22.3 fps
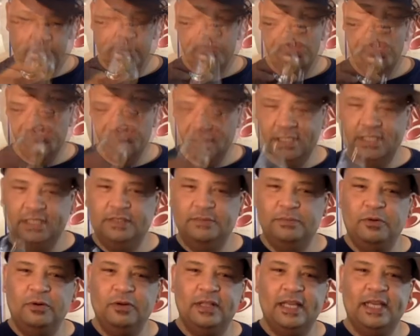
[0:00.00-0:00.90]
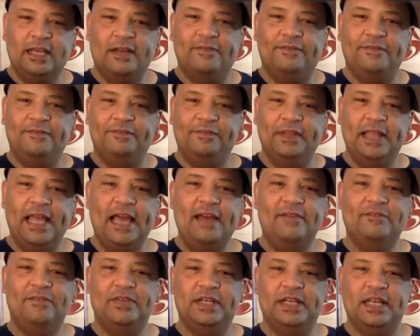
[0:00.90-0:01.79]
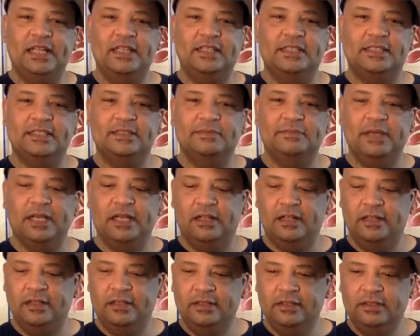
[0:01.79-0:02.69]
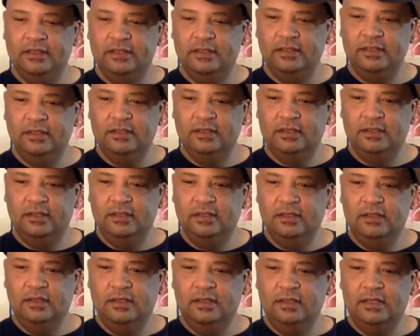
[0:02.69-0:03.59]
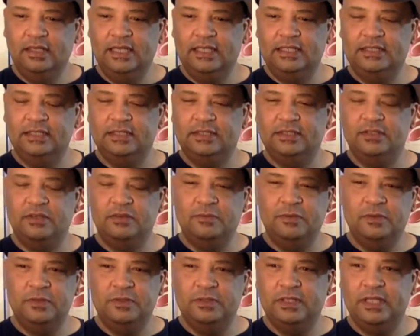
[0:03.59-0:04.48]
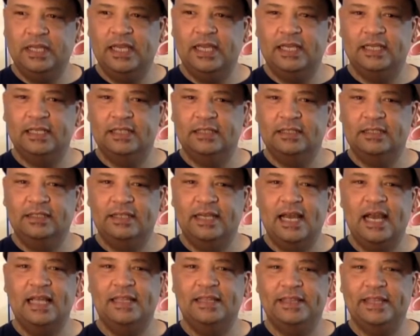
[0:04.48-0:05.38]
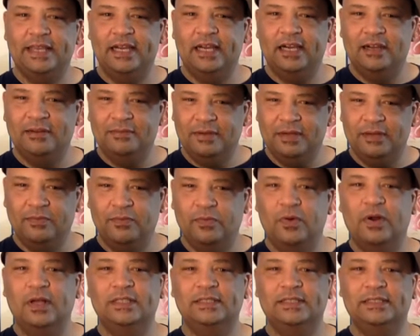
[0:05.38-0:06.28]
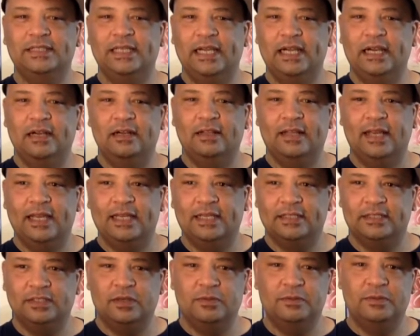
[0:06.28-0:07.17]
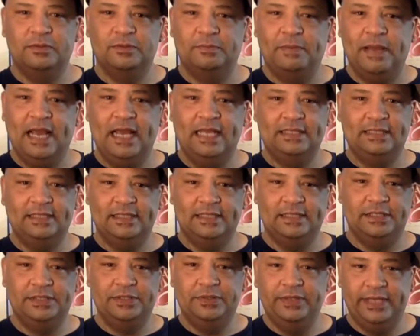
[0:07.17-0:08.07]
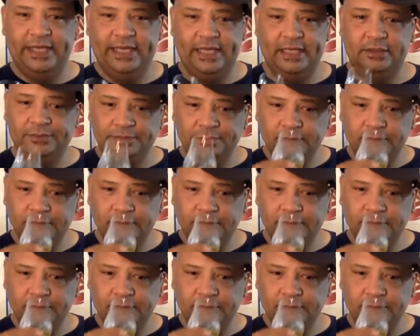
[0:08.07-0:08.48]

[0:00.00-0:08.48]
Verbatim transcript: Yeah. It's more like a flat vanilla smell. Like just almost like not there but was there, like it's almost past its due date.